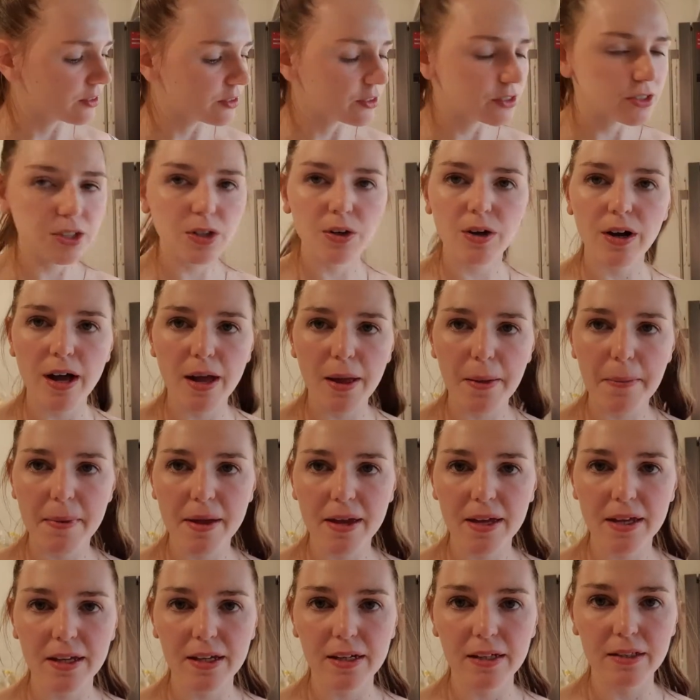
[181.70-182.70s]
So I'm
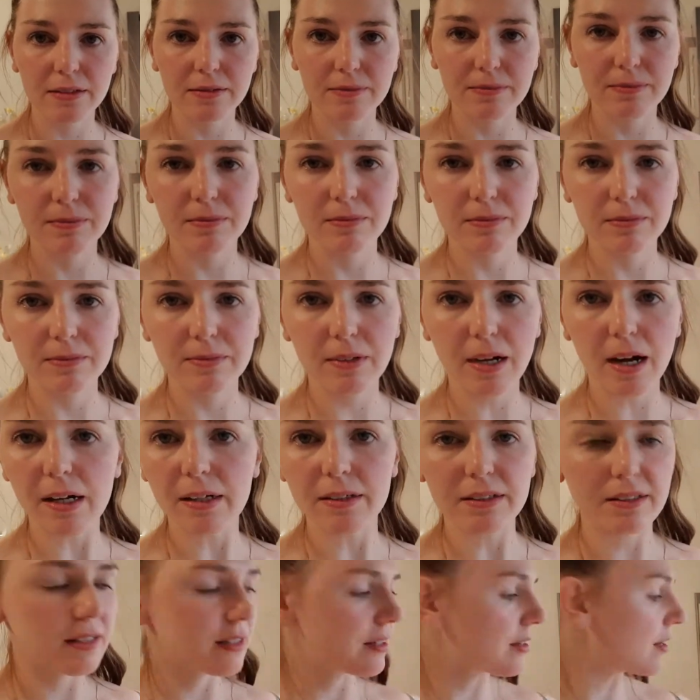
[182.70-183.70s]
making,
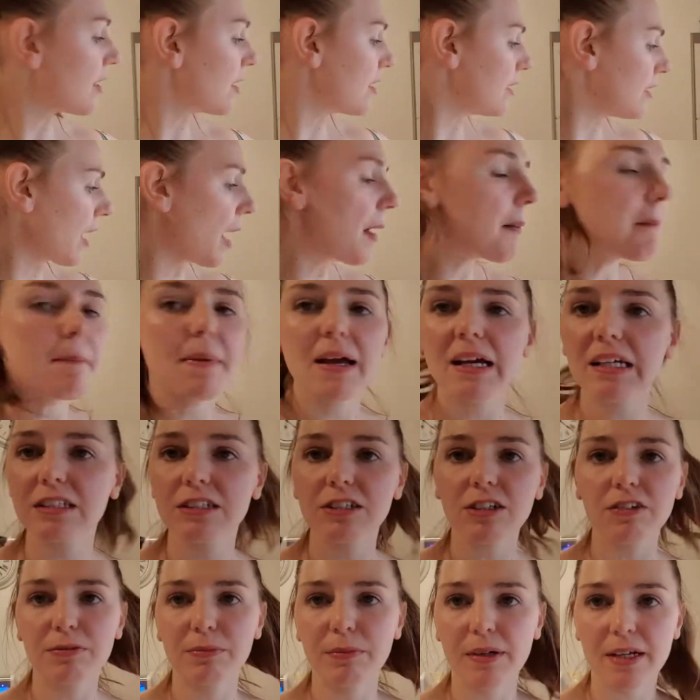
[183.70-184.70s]
other than a mess
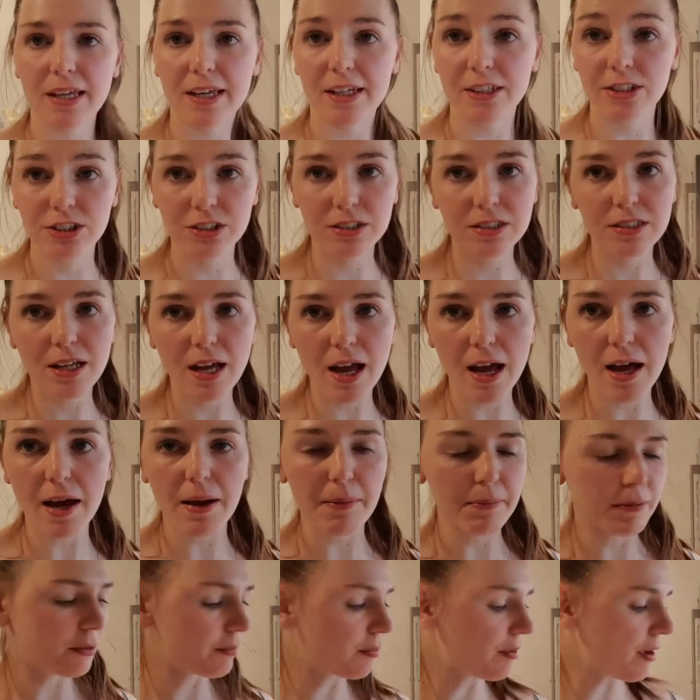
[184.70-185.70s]
of my kitchen,
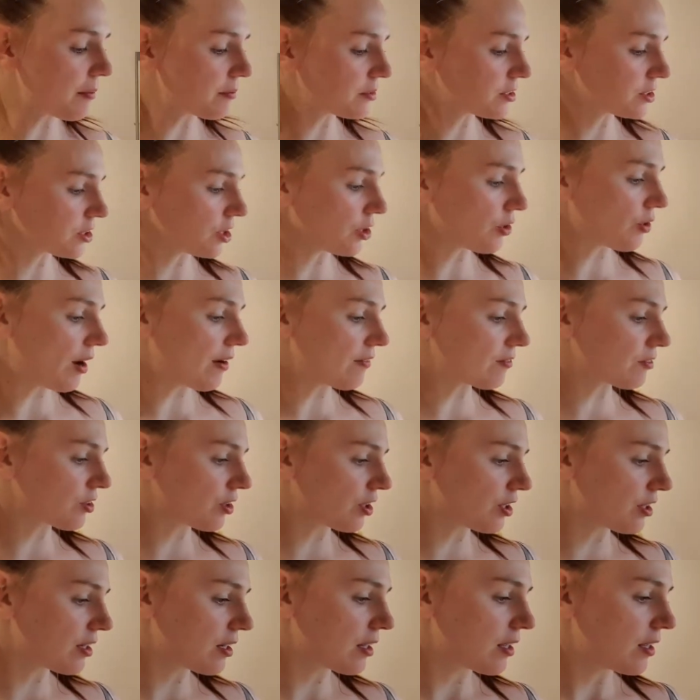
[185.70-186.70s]
meal prep. So I've
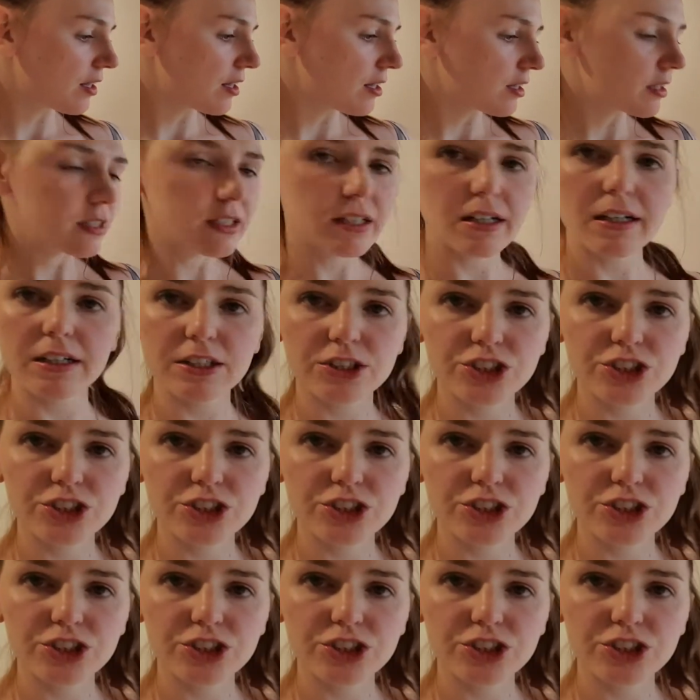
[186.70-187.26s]
got the